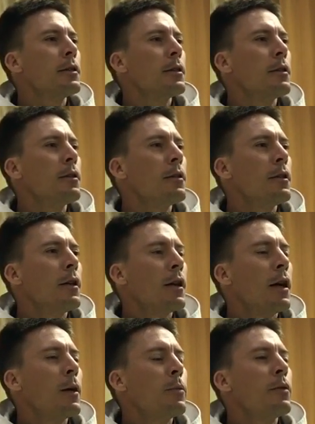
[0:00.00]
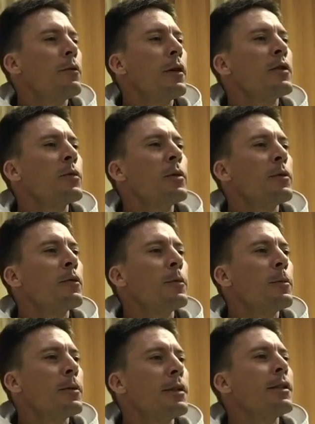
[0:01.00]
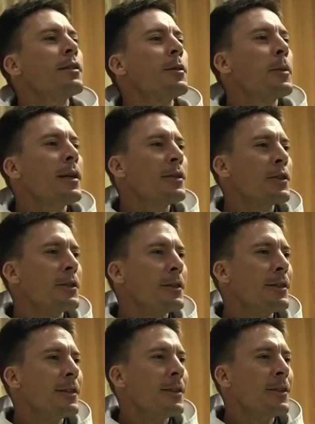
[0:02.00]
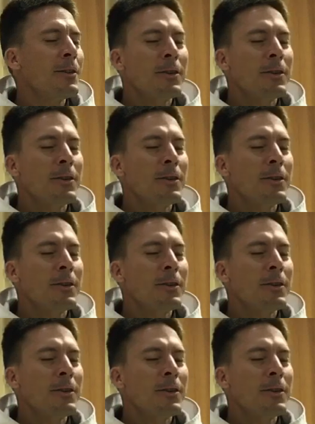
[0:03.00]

you know that prevents me from dissipation, you know.